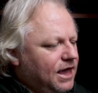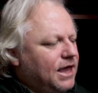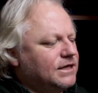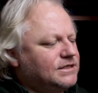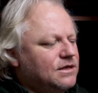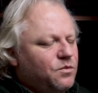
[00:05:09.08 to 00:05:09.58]

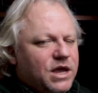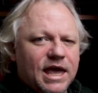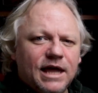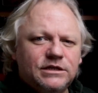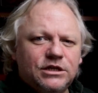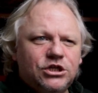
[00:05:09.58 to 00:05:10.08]
is that we
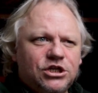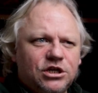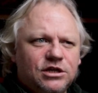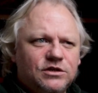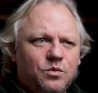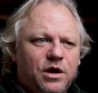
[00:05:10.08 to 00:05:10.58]
get to
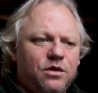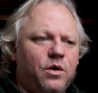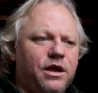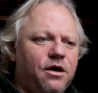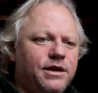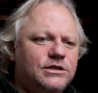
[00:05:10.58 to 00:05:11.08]
choose whether
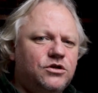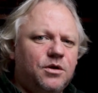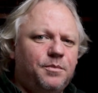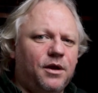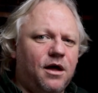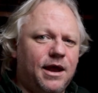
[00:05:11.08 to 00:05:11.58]
we're going to
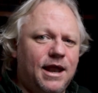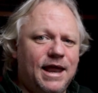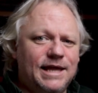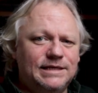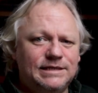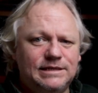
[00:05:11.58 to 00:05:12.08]
apply
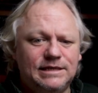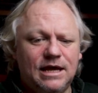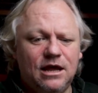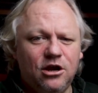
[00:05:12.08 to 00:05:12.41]
lens